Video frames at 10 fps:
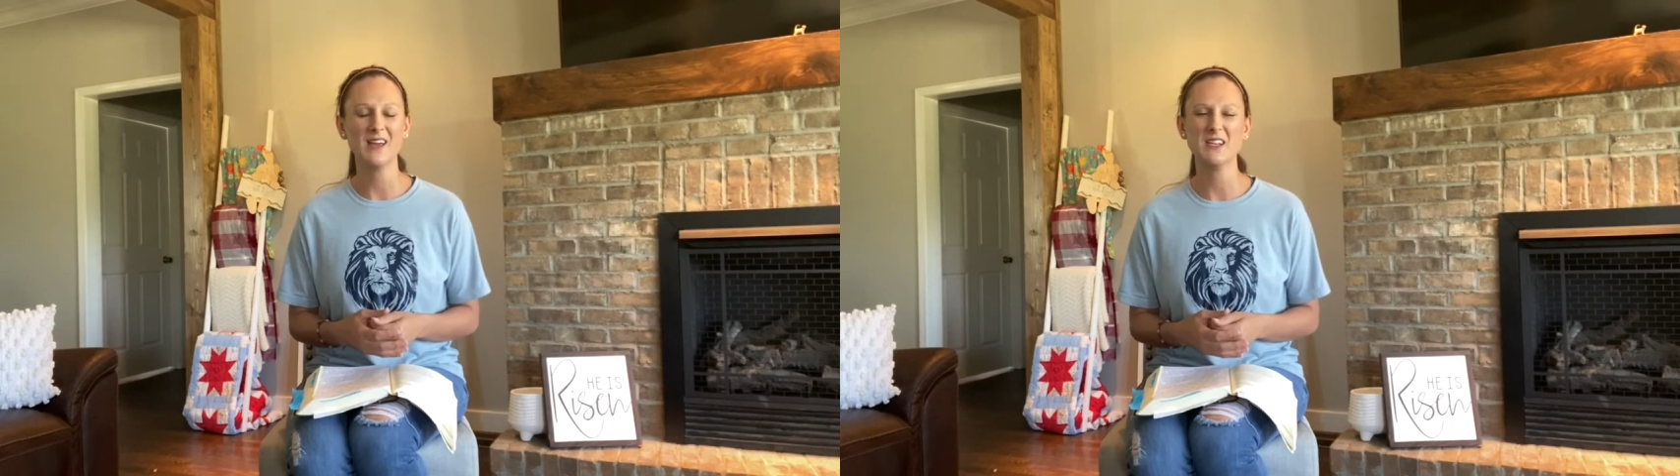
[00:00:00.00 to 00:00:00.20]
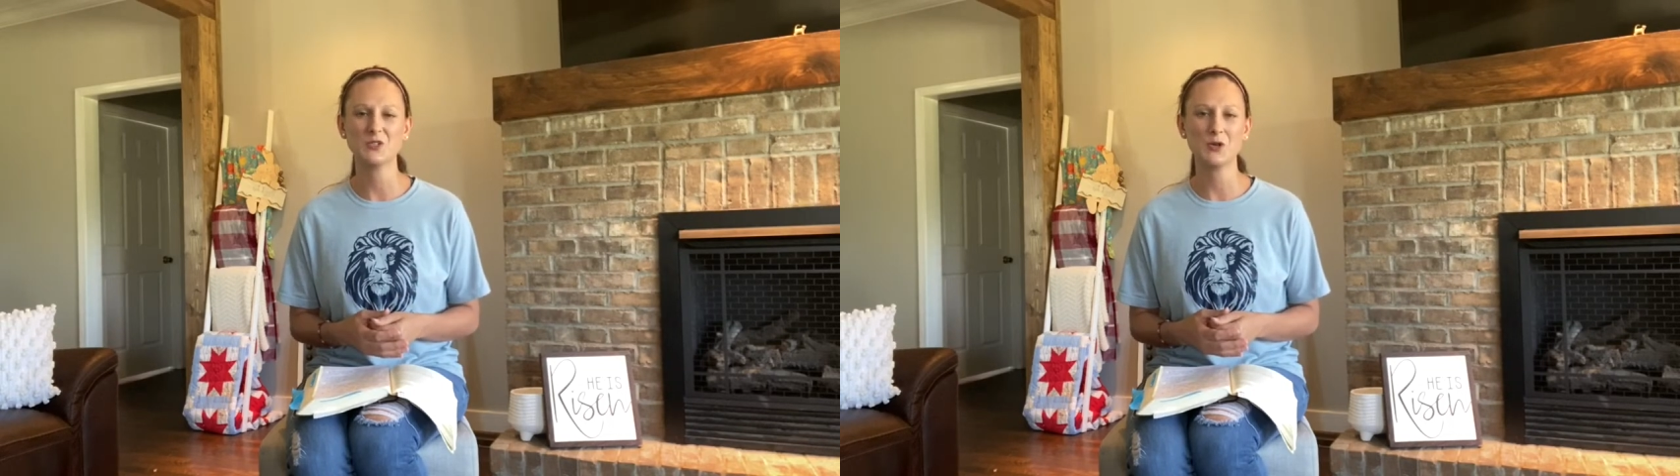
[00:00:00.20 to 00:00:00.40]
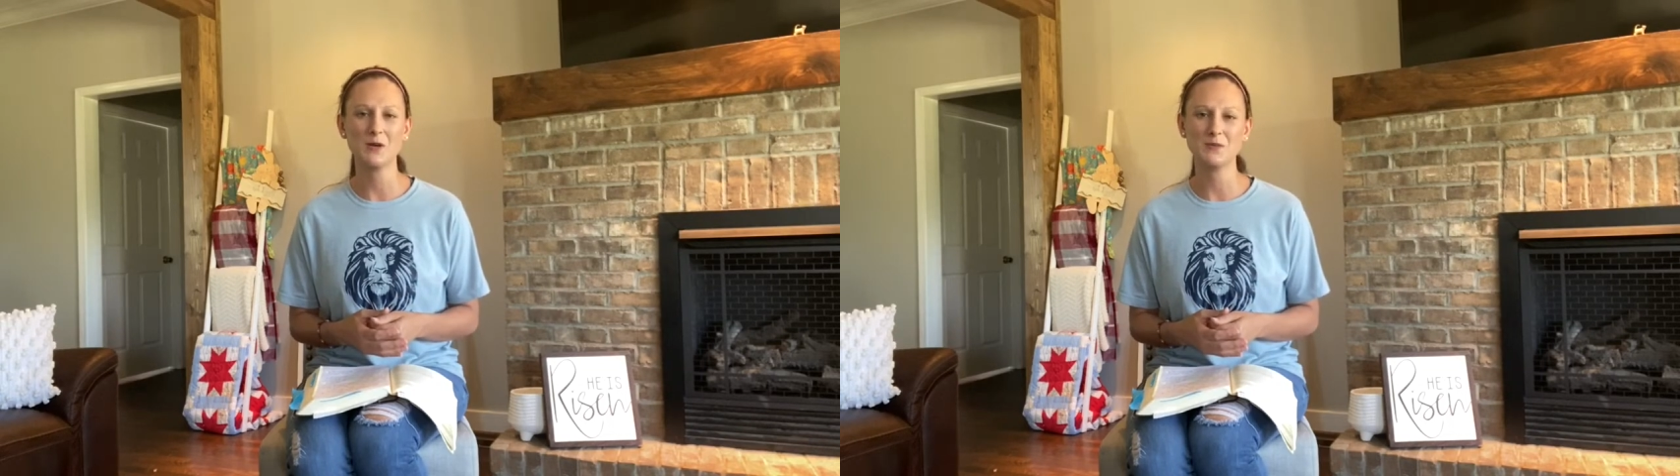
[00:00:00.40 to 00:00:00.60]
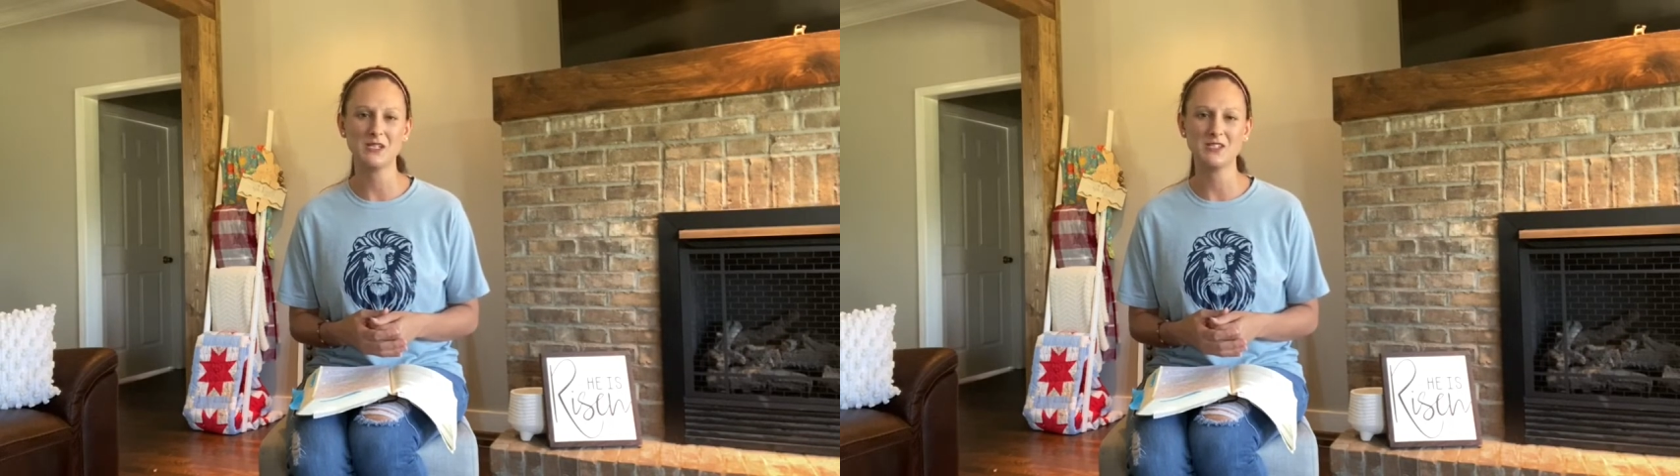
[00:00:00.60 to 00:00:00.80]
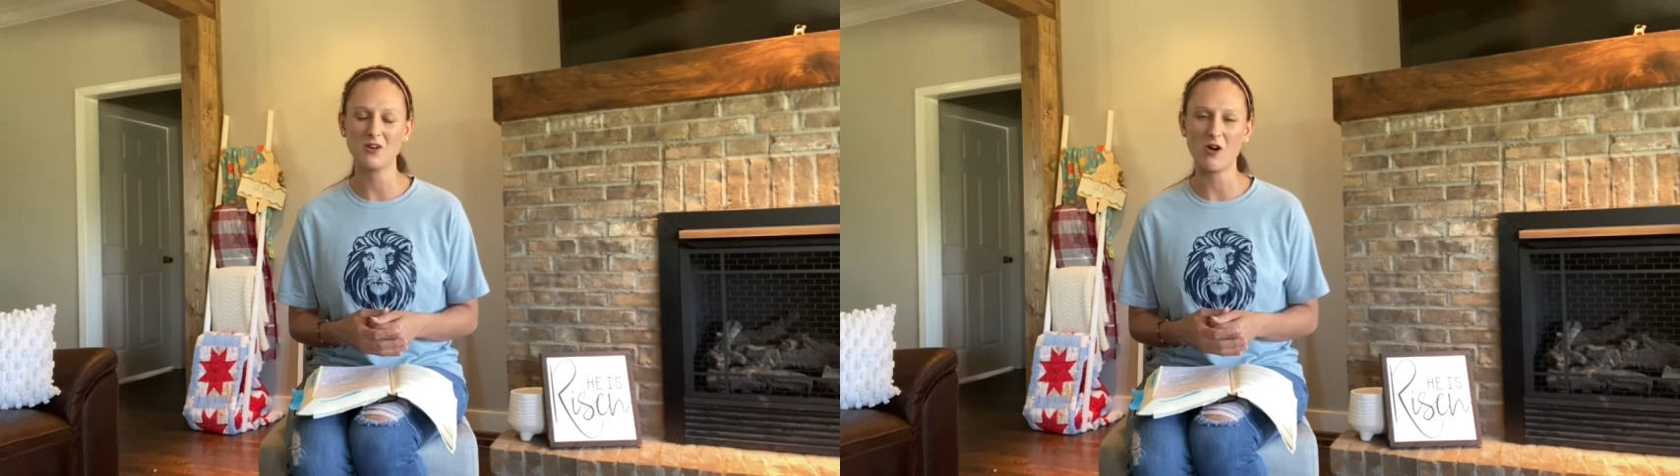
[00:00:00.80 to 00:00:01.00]
that has
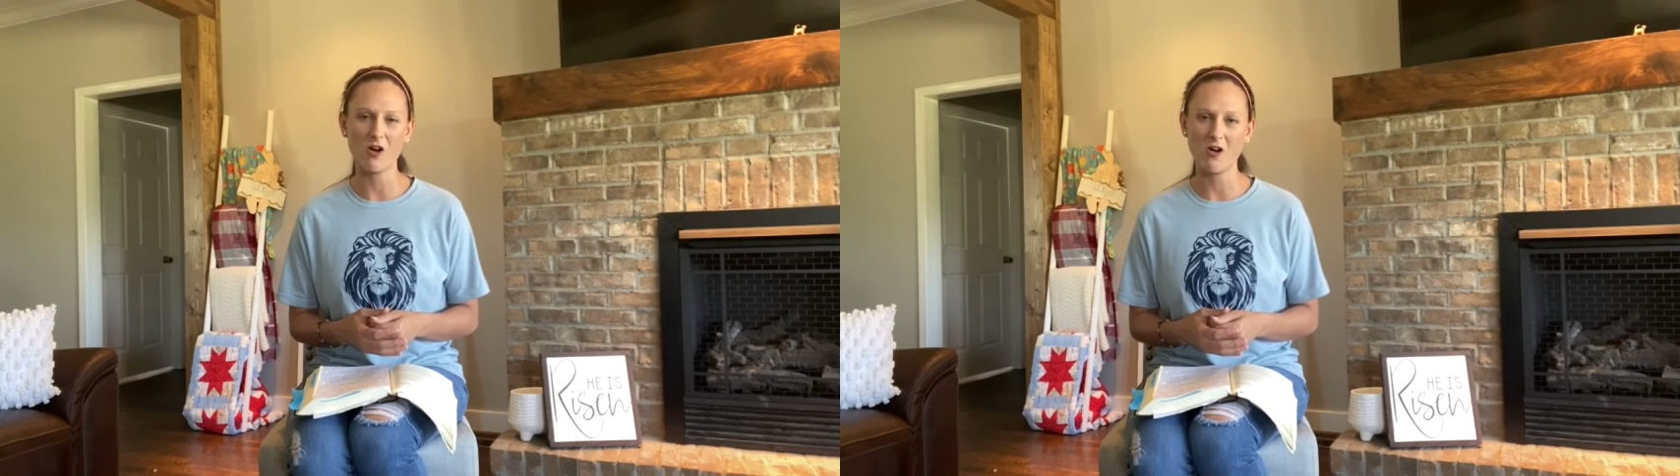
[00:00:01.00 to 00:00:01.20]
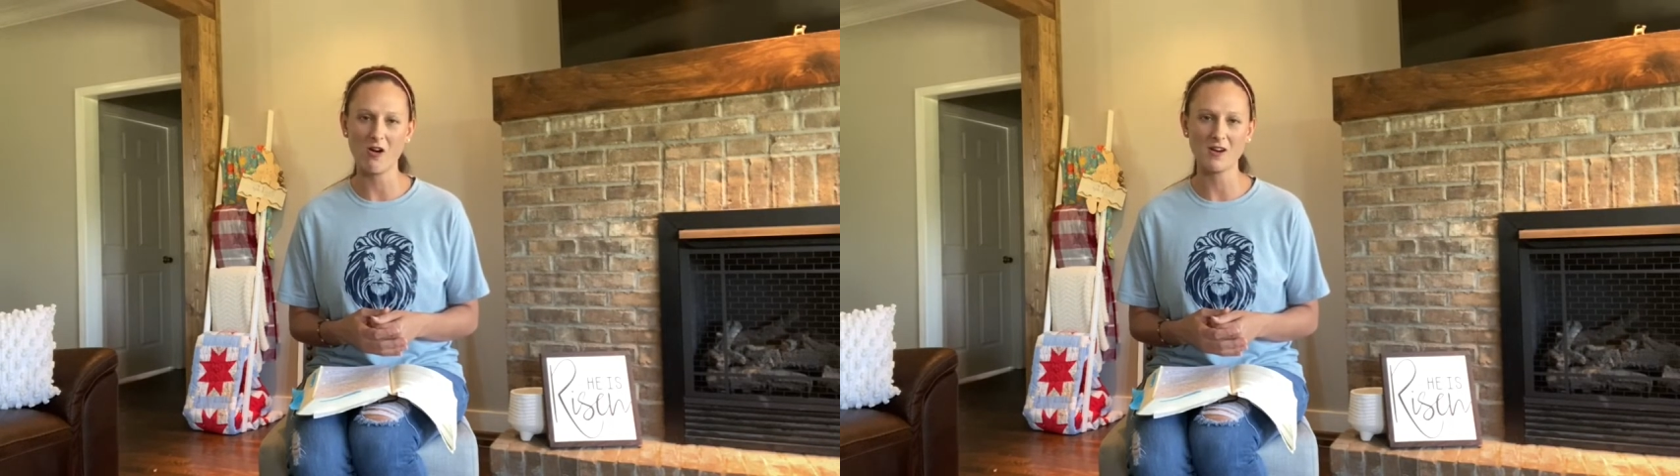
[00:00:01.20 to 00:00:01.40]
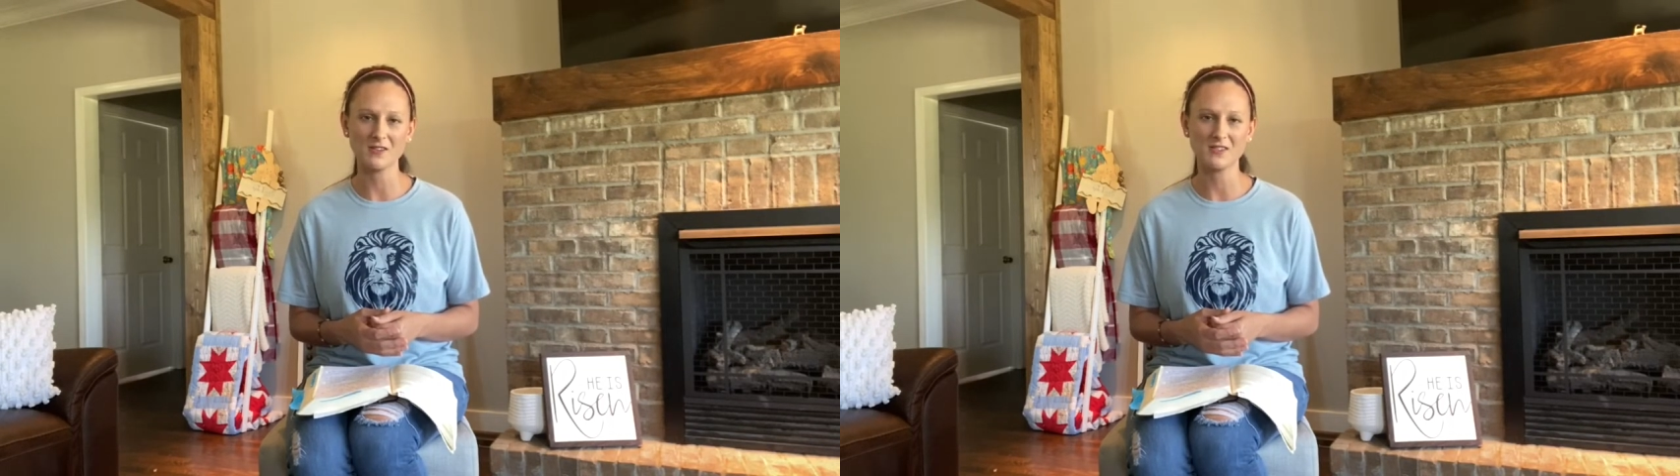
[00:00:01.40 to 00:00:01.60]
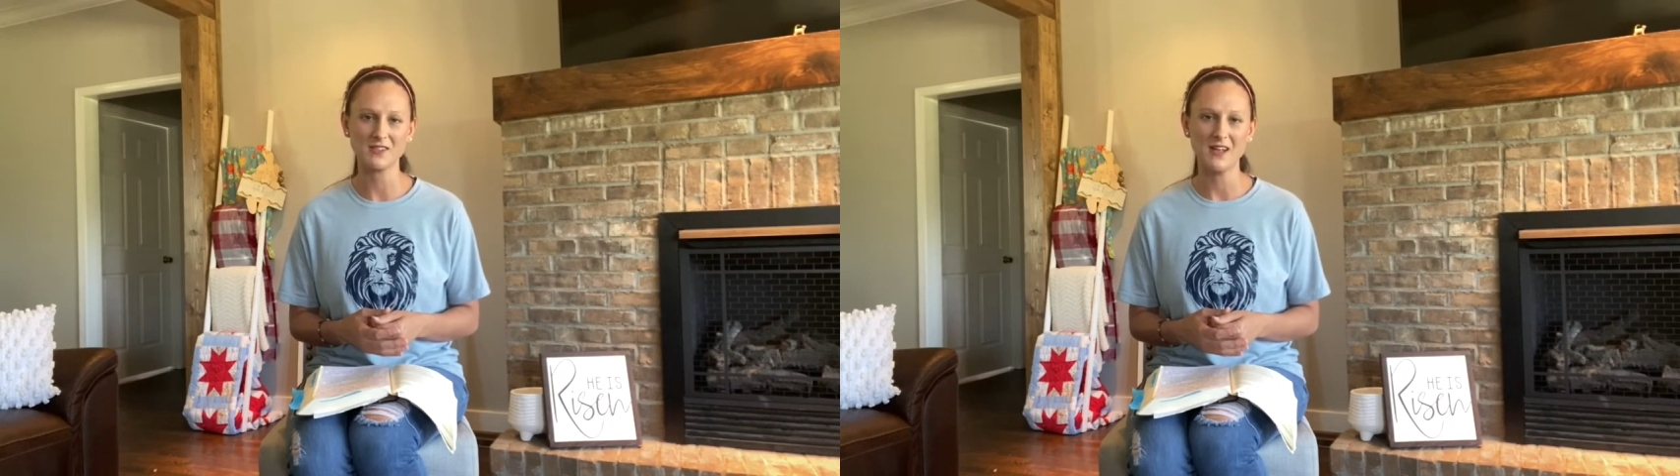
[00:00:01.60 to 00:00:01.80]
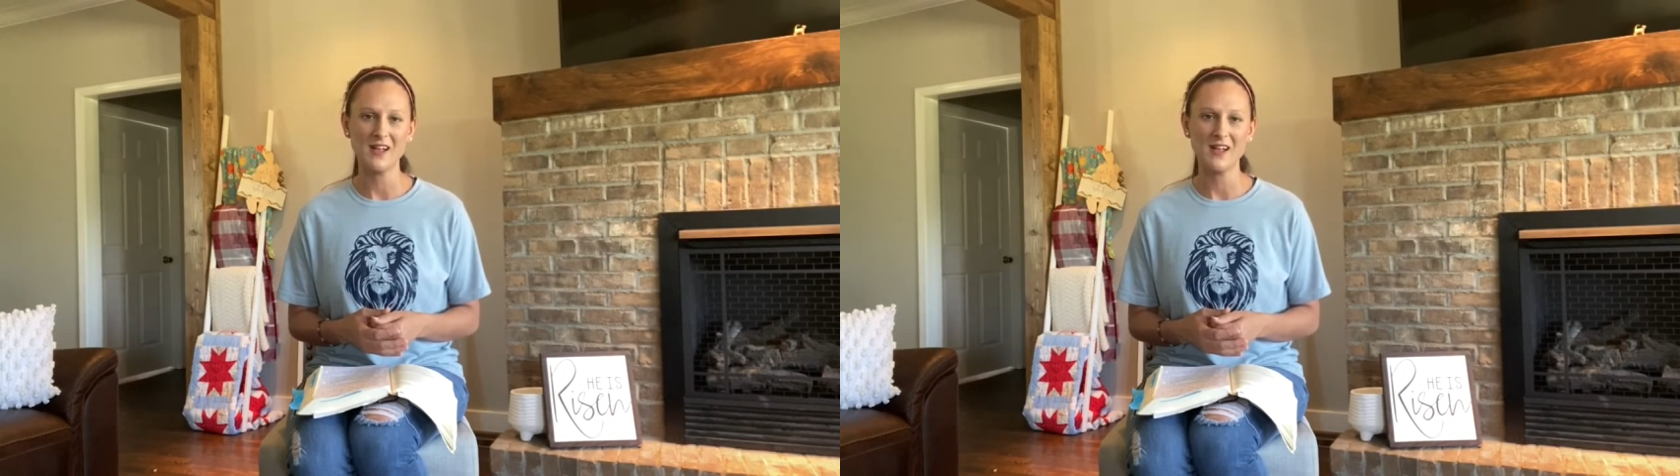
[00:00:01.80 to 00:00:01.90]
crept into our hearts,